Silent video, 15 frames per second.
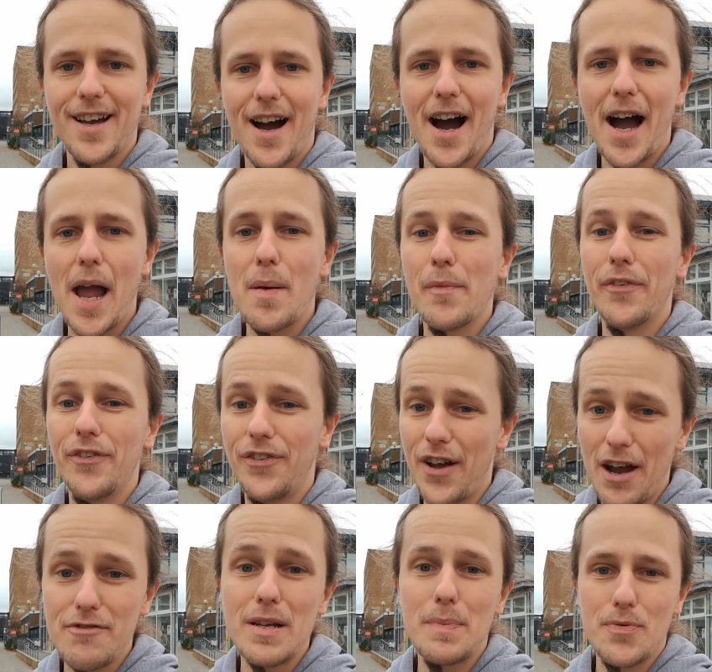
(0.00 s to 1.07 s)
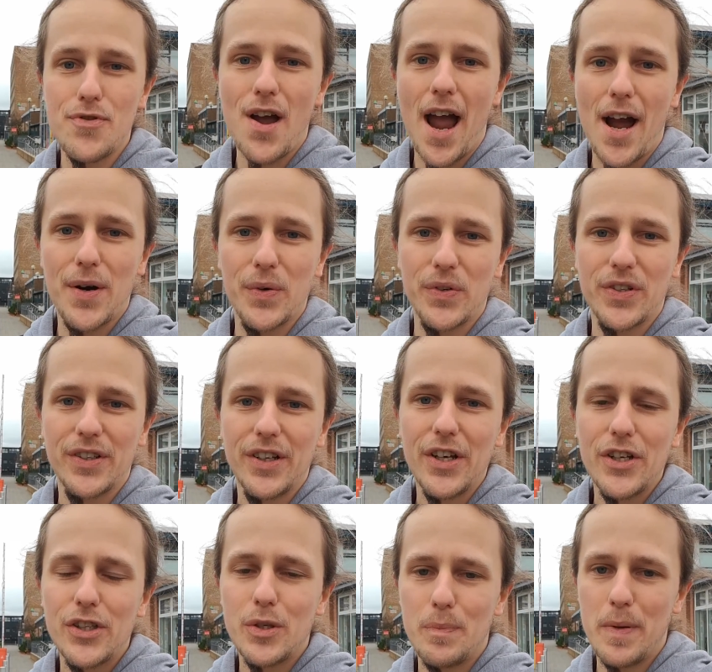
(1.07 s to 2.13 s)
I am very proud
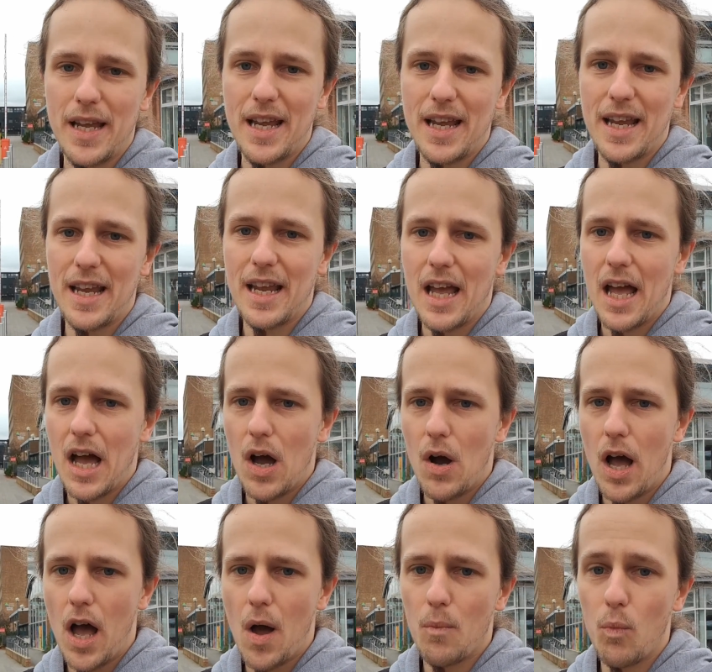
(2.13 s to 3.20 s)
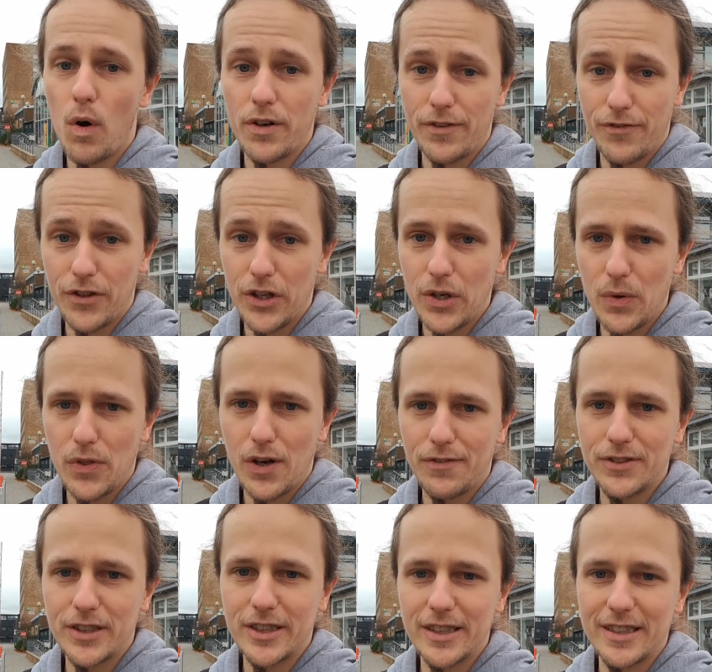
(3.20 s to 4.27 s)
to be one of the youth
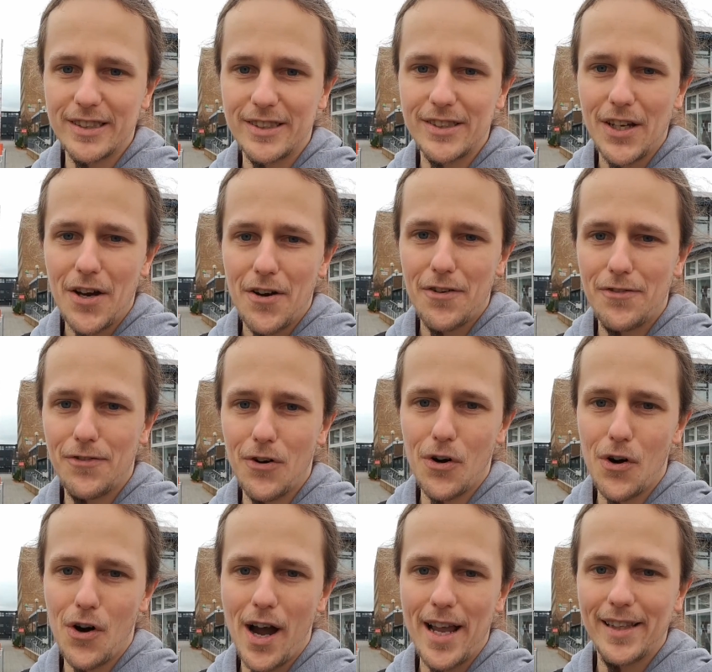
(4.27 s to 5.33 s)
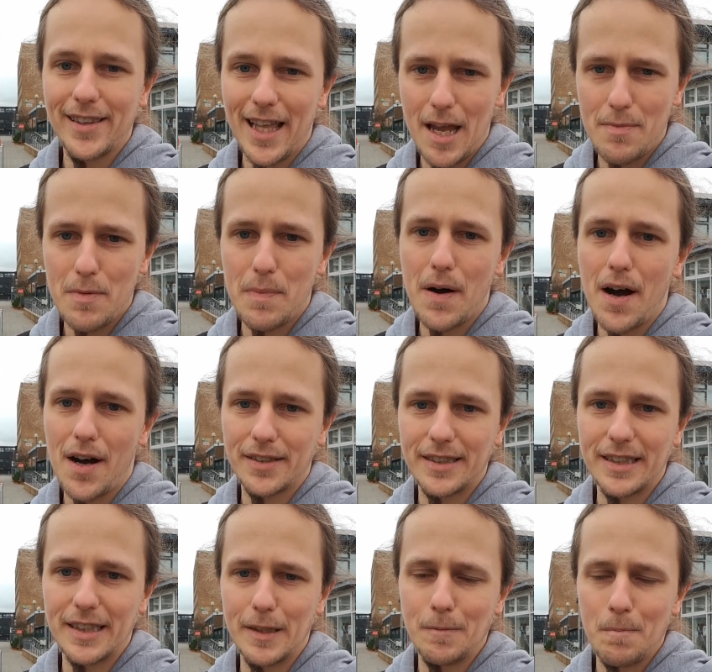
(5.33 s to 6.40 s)
officers for a Labour
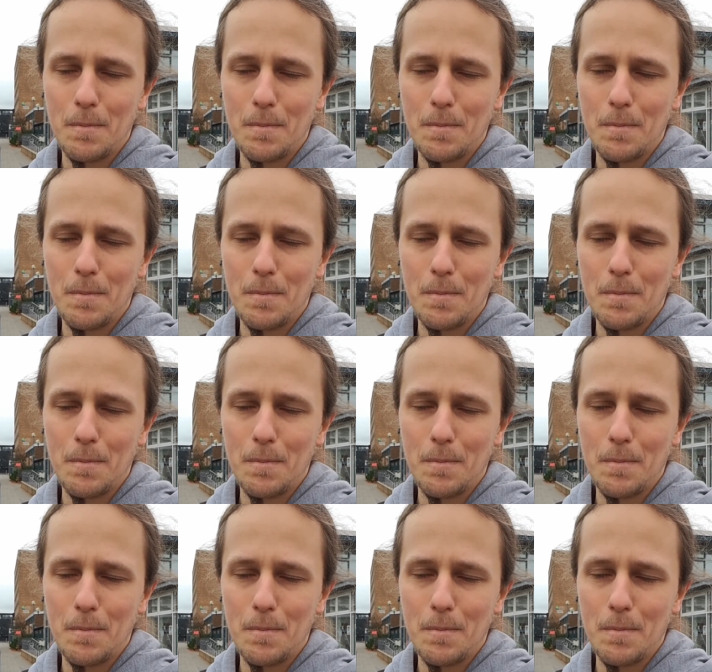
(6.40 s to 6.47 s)
Party